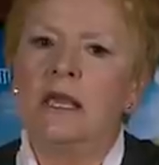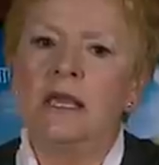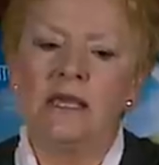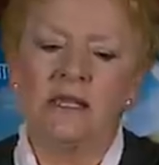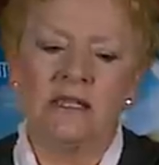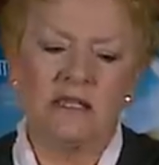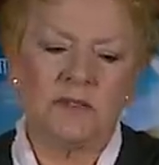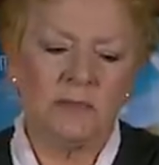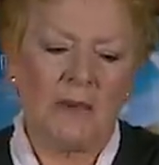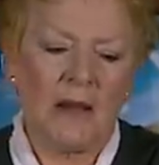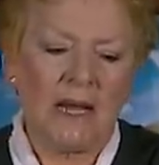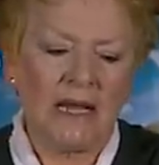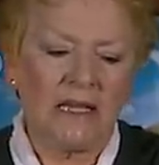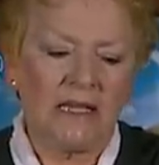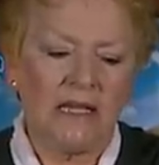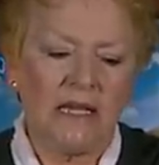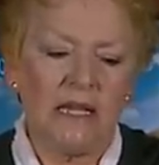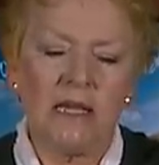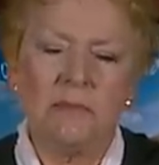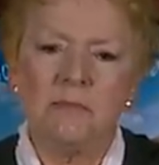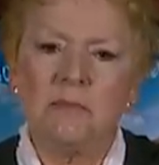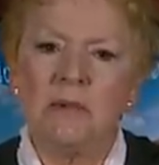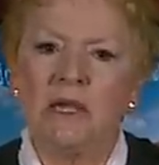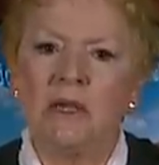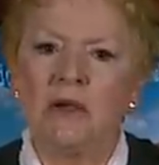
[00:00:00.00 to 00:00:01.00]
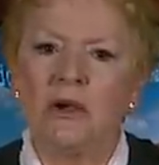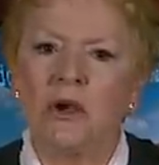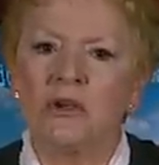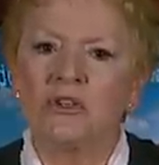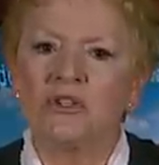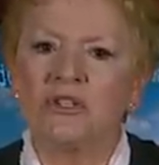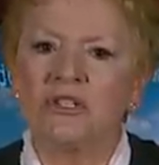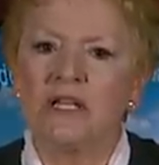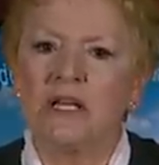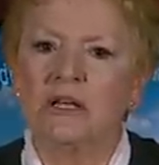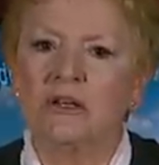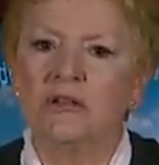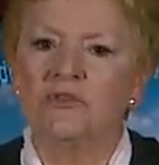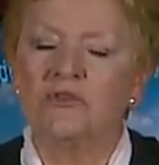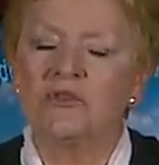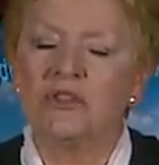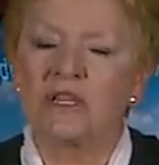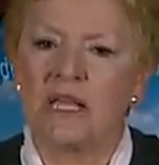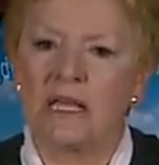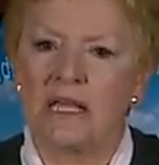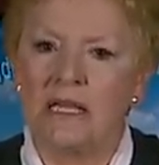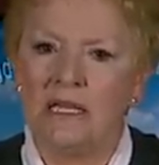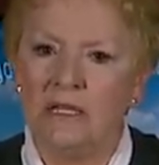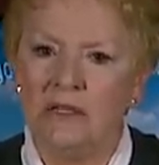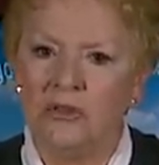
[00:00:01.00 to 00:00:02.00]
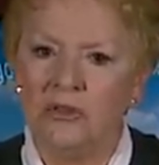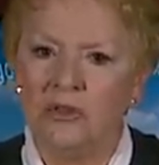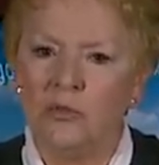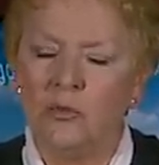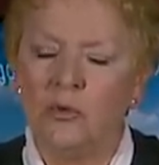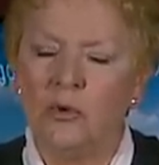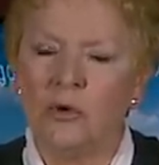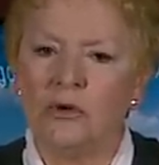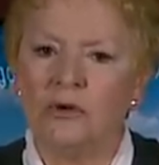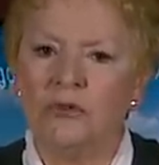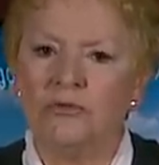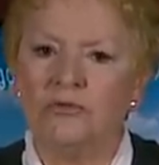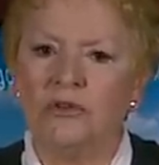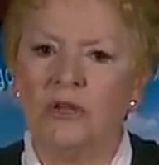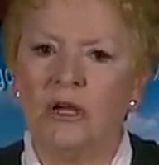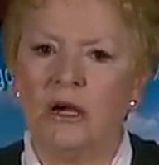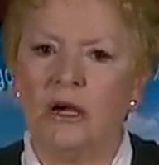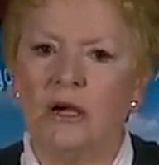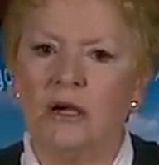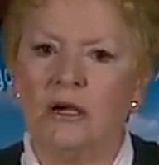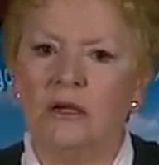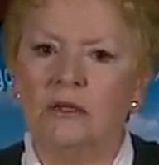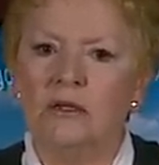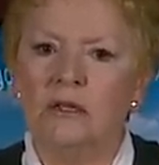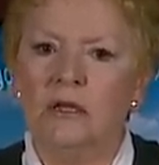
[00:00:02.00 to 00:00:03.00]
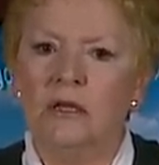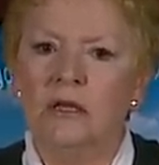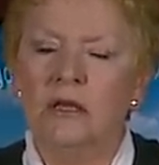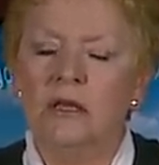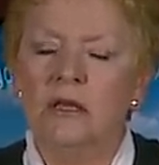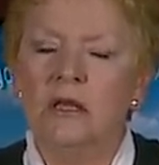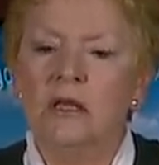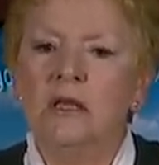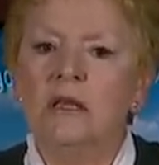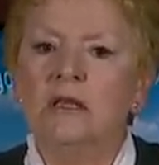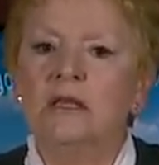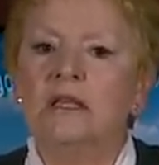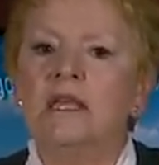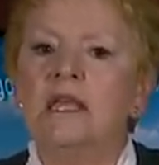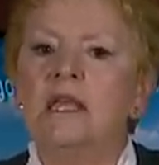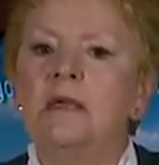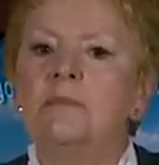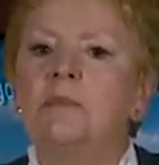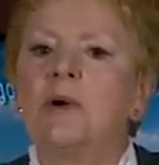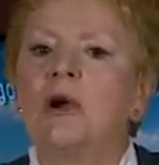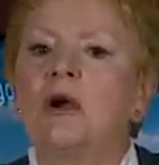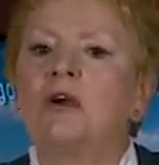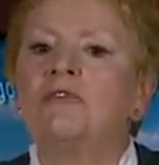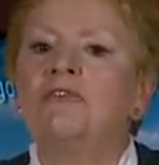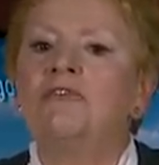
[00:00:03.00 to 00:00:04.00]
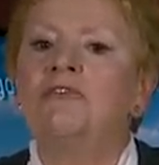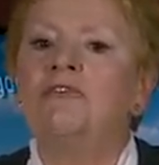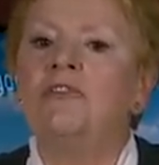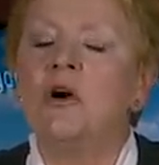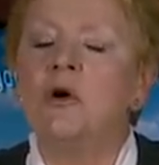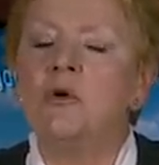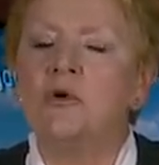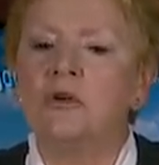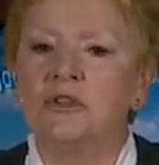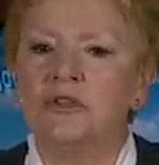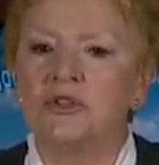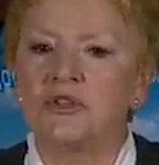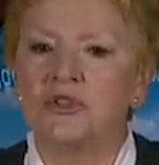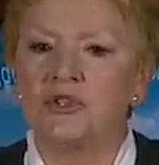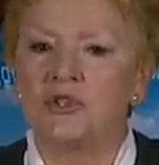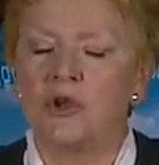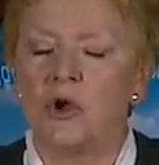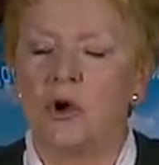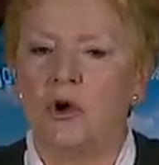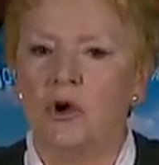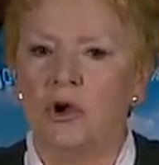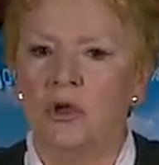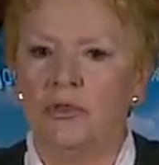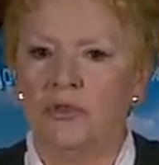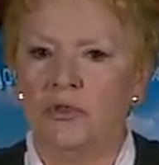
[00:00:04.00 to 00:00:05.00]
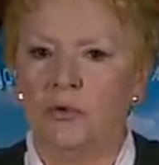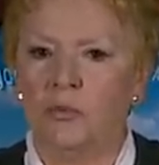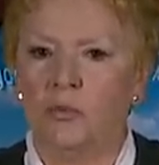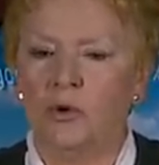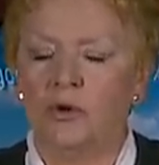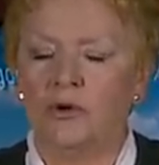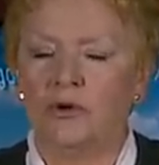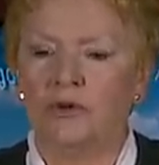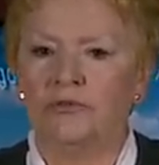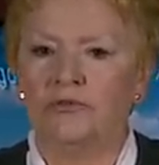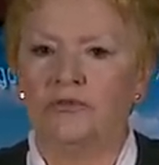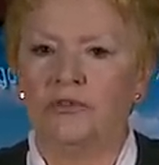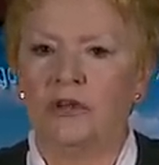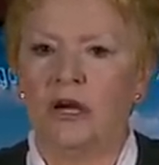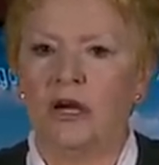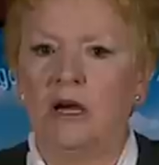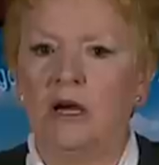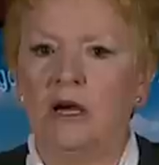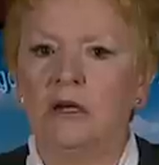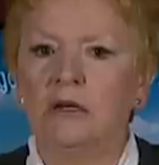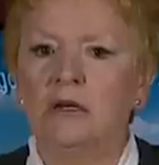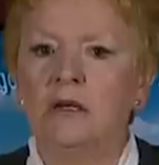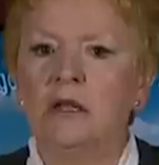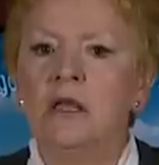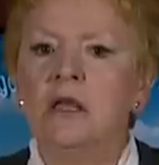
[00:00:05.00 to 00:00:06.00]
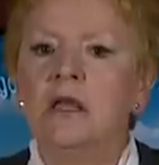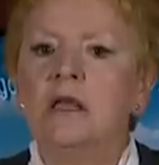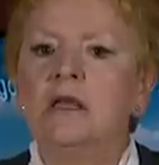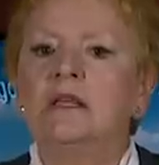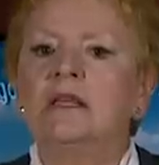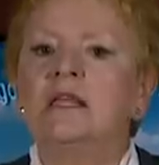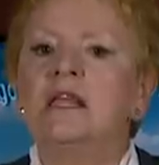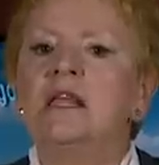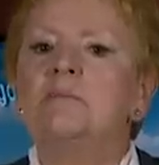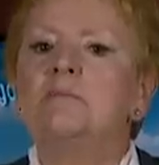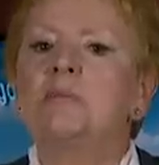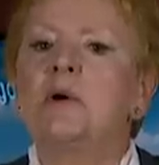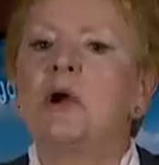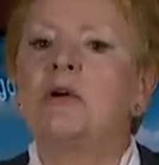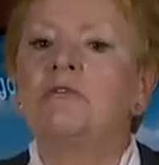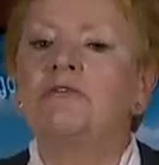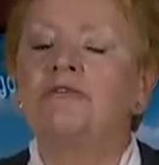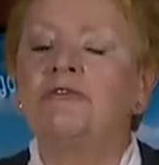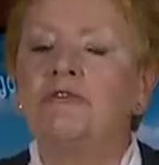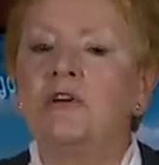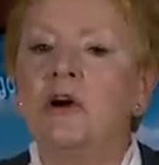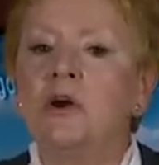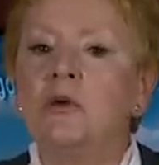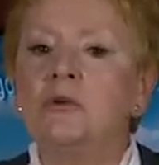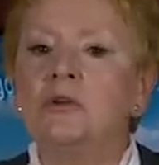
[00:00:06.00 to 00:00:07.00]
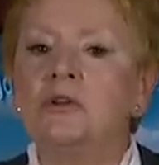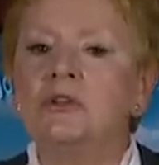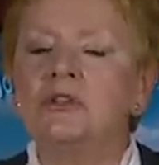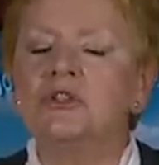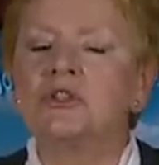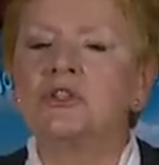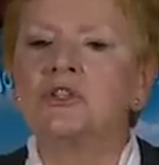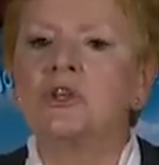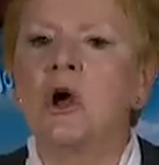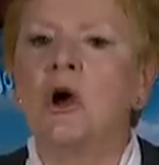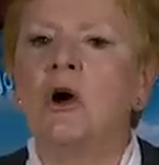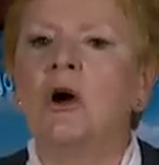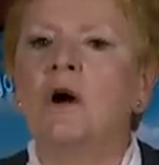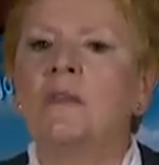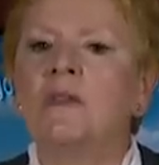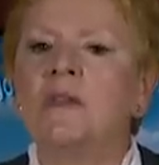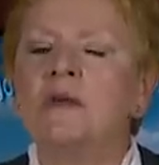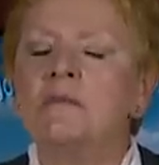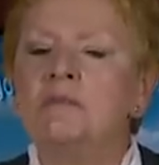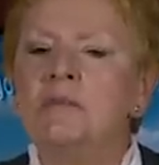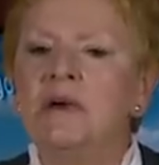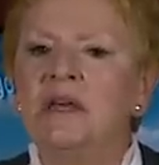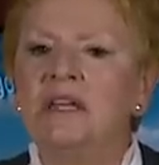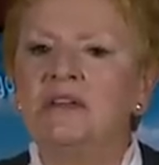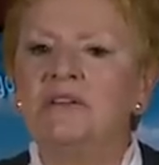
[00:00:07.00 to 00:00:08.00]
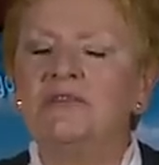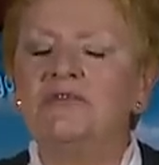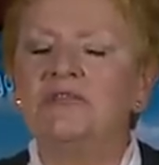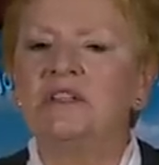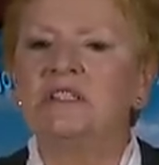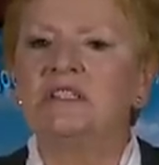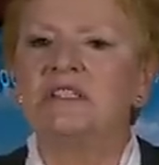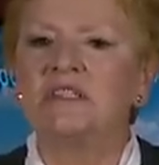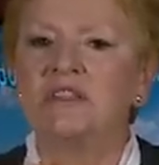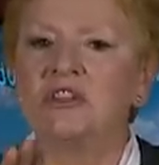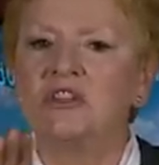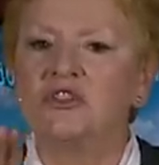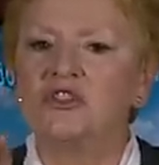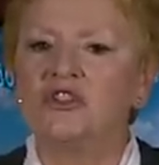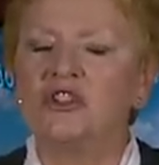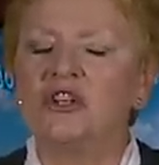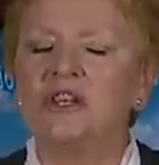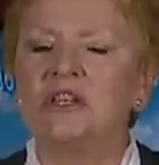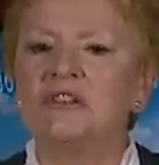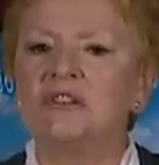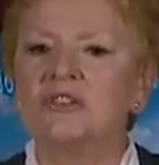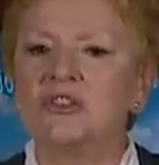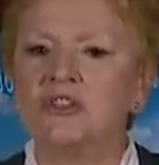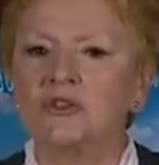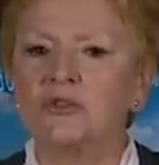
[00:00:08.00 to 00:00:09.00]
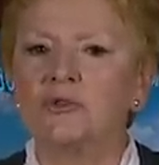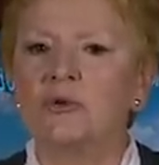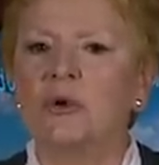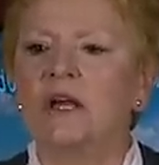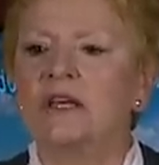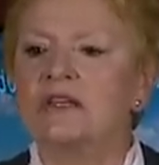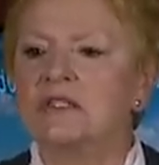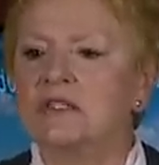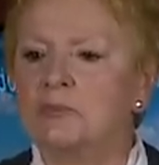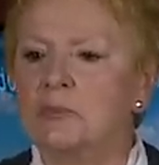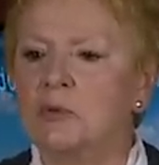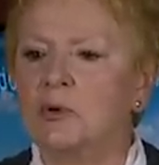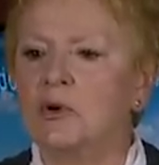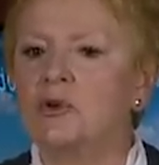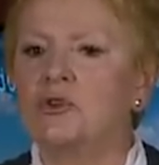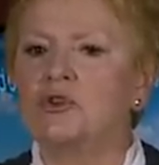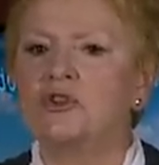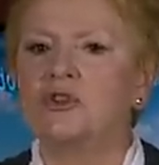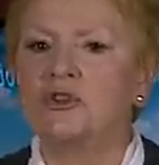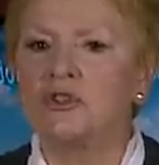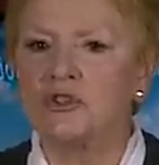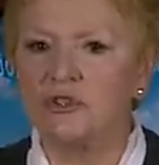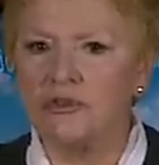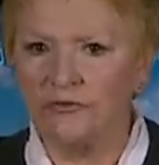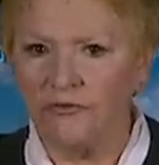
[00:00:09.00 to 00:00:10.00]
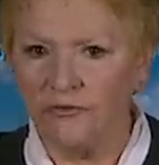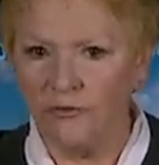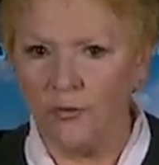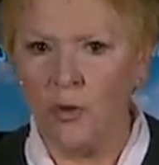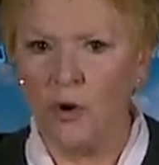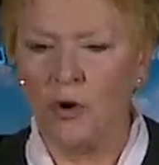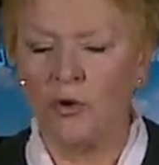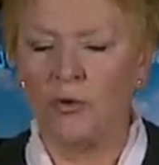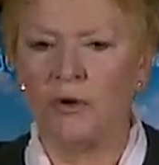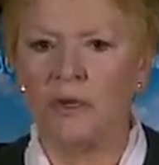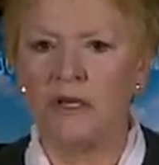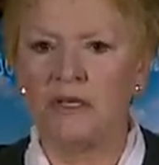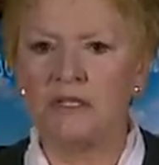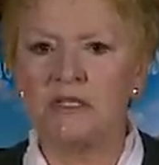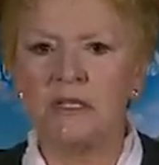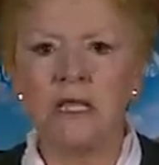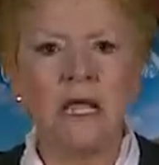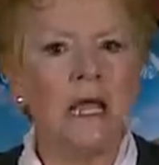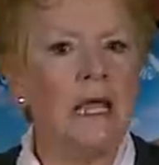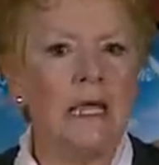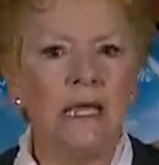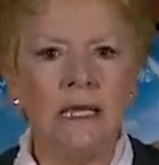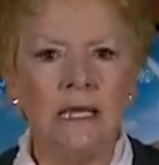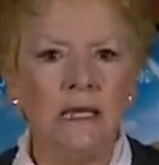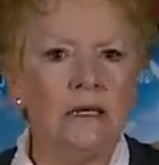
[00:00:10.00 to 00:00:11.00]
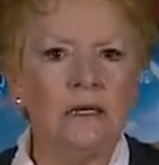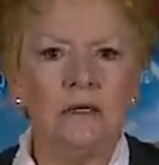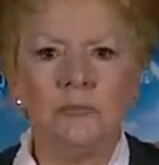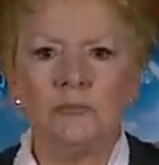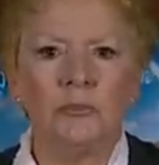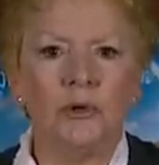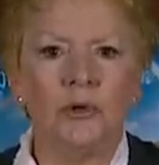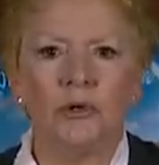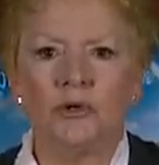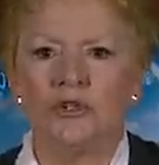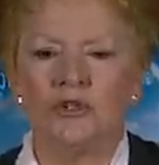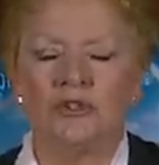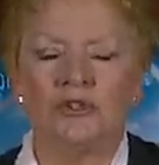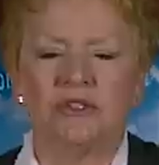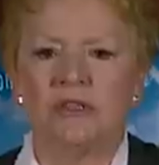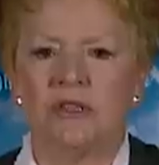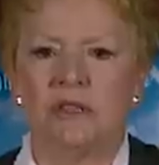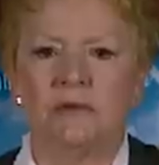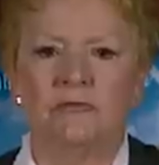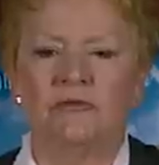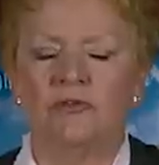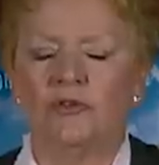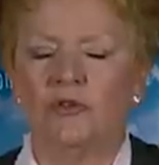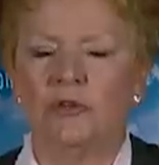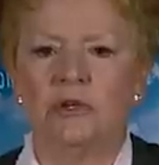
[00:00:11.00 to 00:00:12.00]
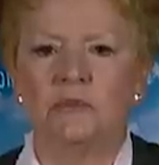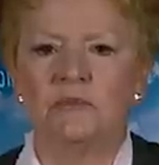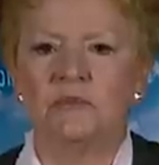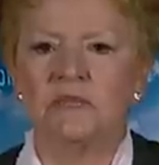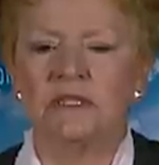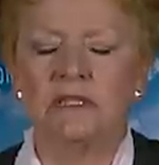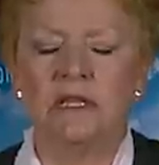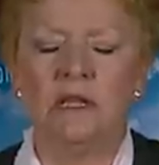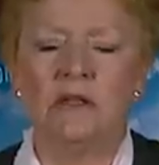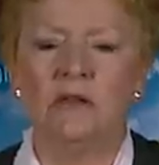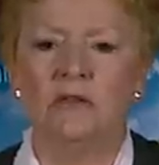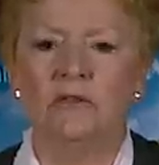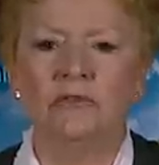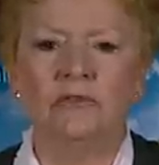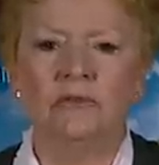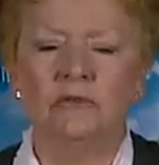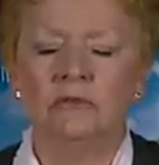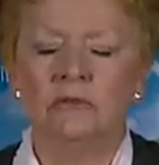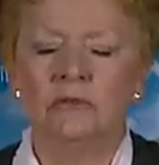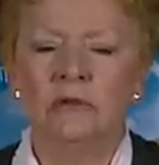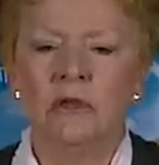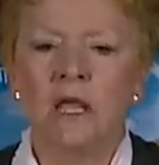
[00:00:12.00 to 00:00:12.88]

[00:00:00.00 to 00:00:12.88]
is by keeping ourselves in the Word of God, keep our focus on the Word of God, keep our focus on the benefits that Jesus Christ purchased for us. He didn't purchase them for Himself.